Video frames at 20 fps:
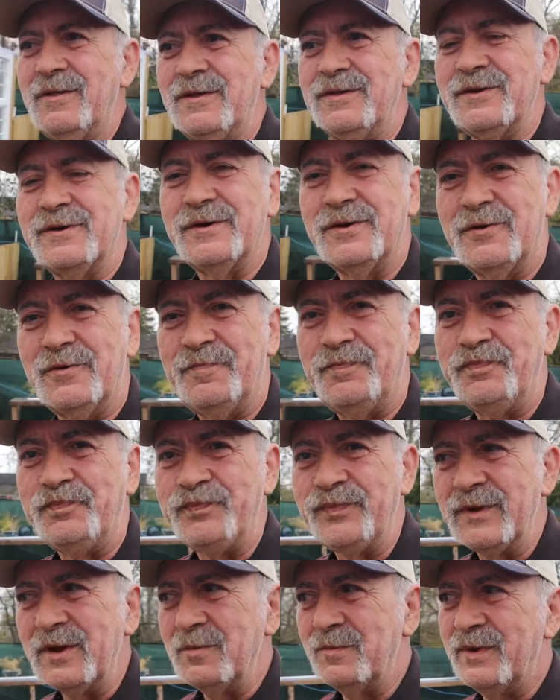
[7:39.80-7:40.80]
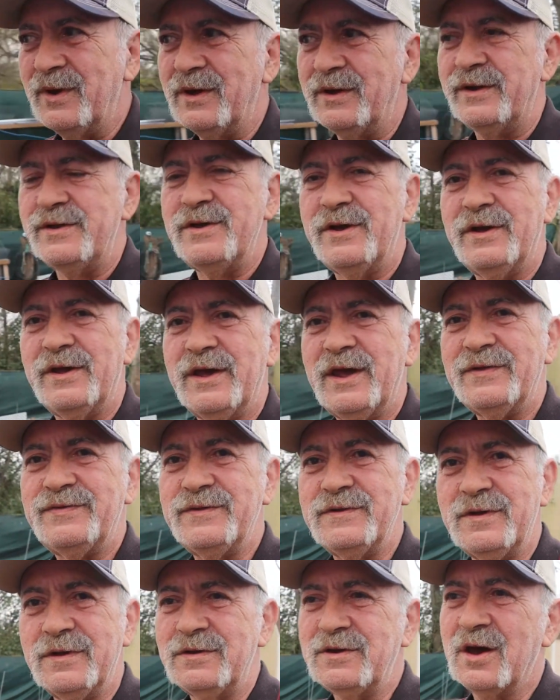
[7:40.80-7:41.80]
so, but it's
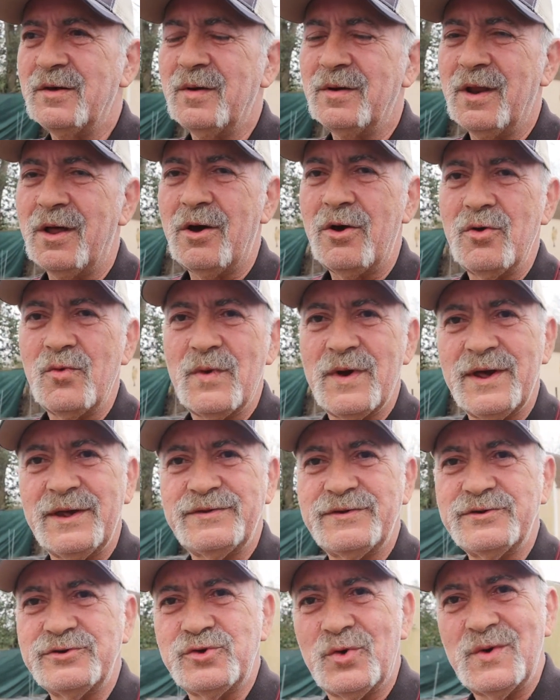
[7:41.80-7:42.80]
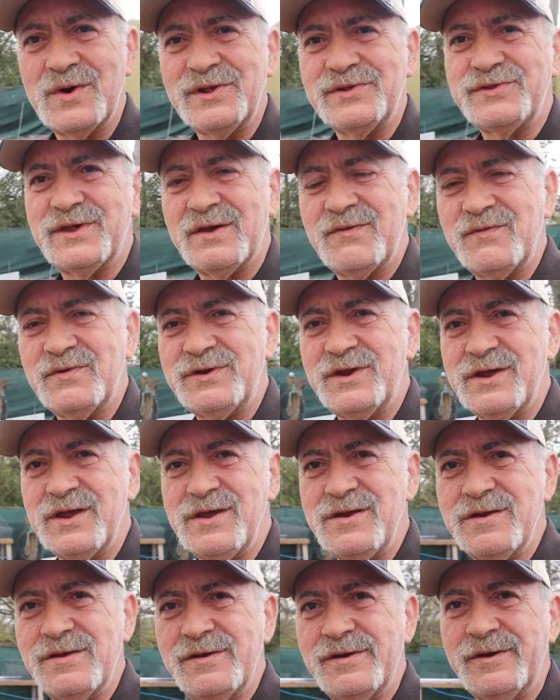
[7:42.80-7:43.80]
come a long way since
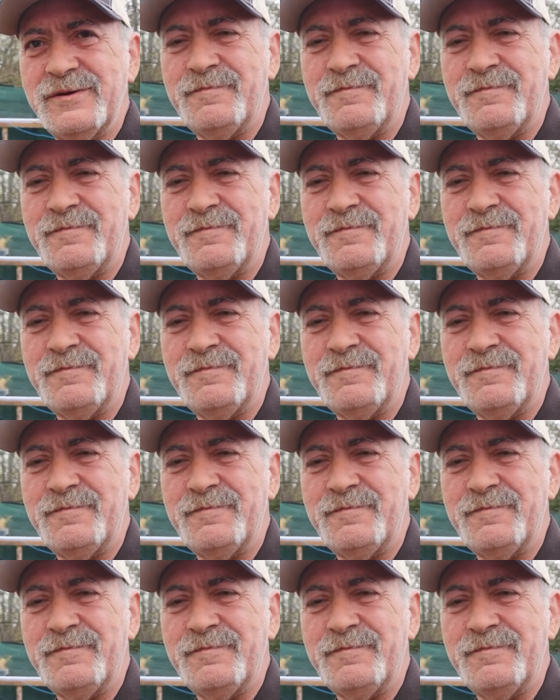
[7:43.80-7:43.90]
2017.